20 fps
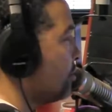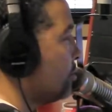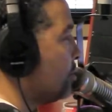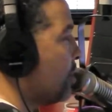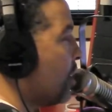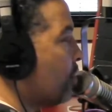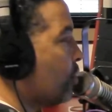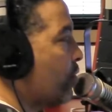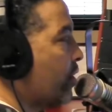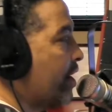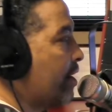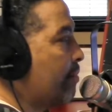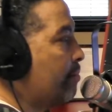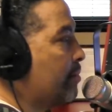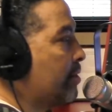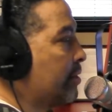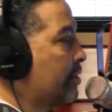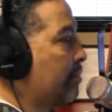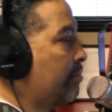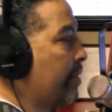Y'all go ahead and
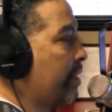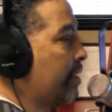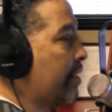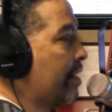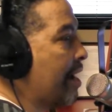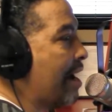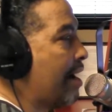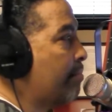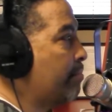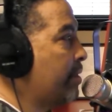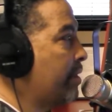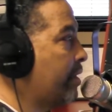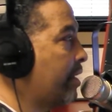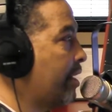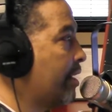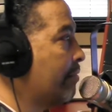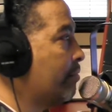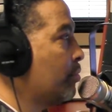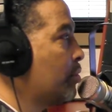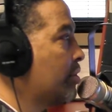book Demita. I'll be
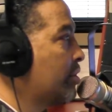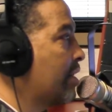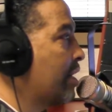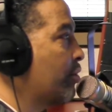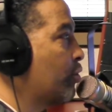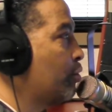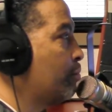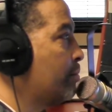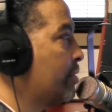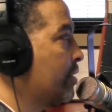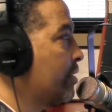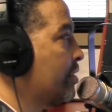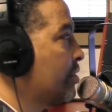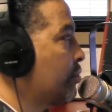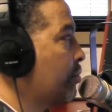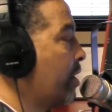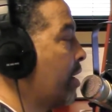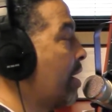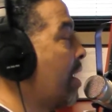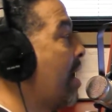there once y'all do book
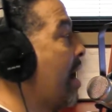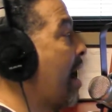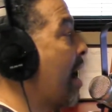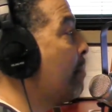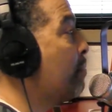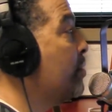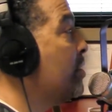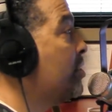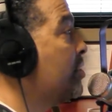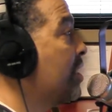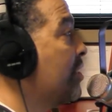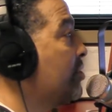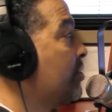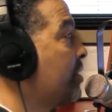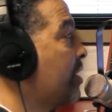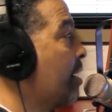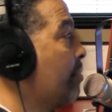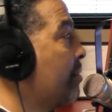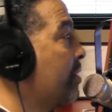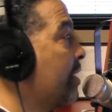as well. I appreciate you
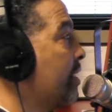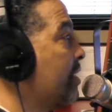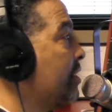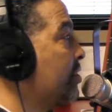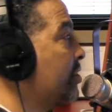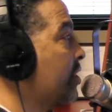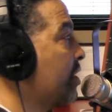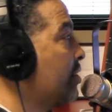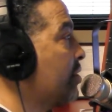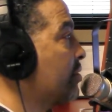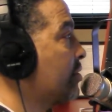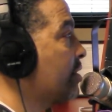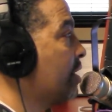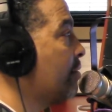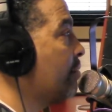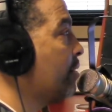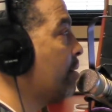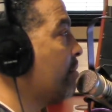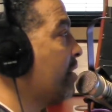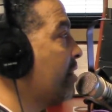coming in and sharing your
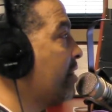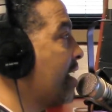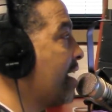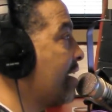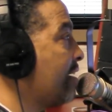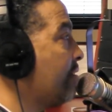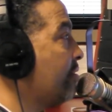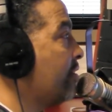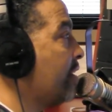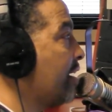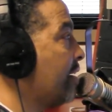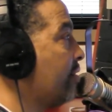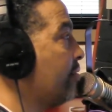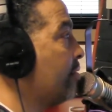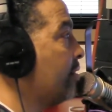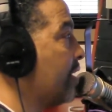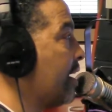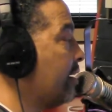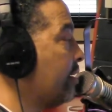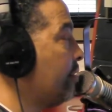stuff with me. Thank you
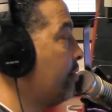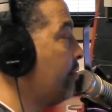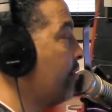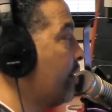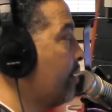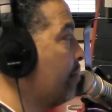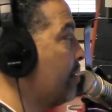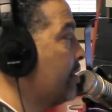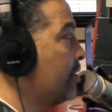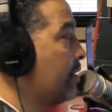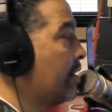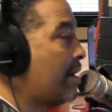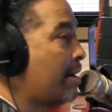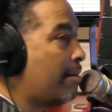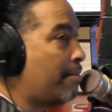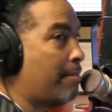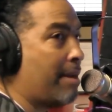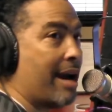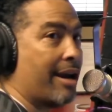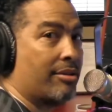very much.
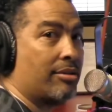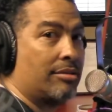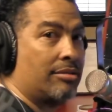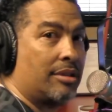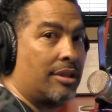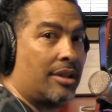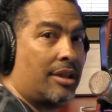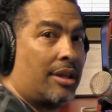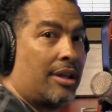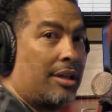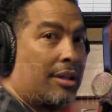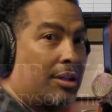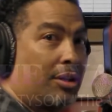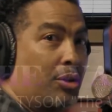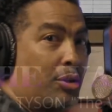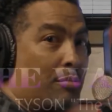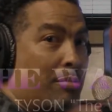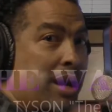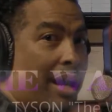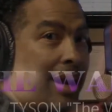Michael,
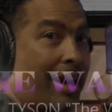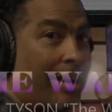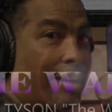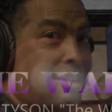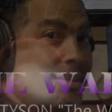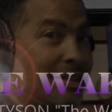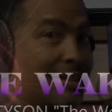you the man.